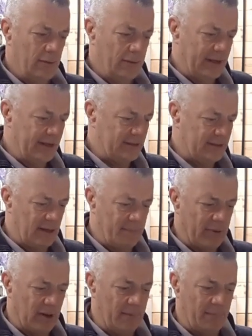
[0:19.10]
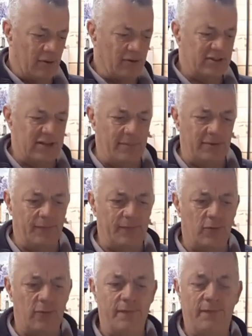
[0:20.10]
these are pipe blocks numbers
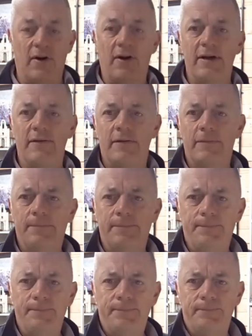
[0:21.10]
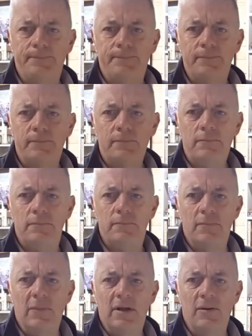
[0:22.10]
4 and 5.
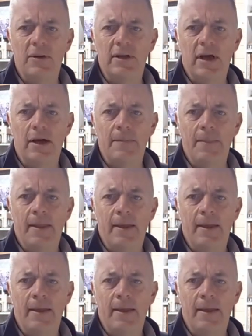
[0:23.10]
There we go.